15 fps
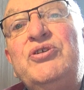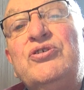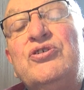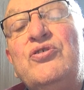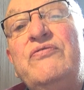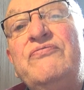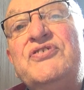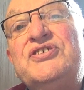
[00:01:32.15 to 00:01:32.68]
You could
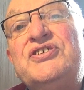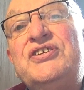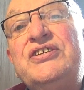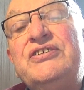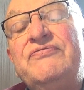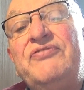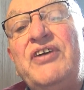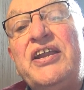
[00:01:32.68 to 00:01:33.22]
go and visit
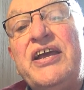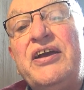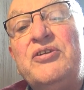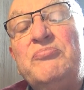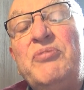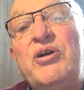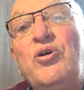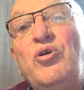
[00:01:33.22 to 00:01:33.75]
it and find out
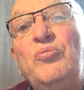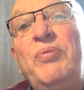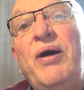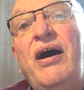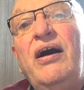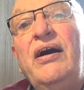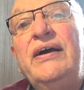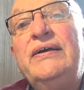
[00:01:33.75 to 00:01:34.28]
about Old
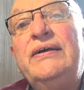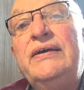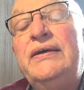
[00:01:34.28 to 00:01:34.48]
Parr.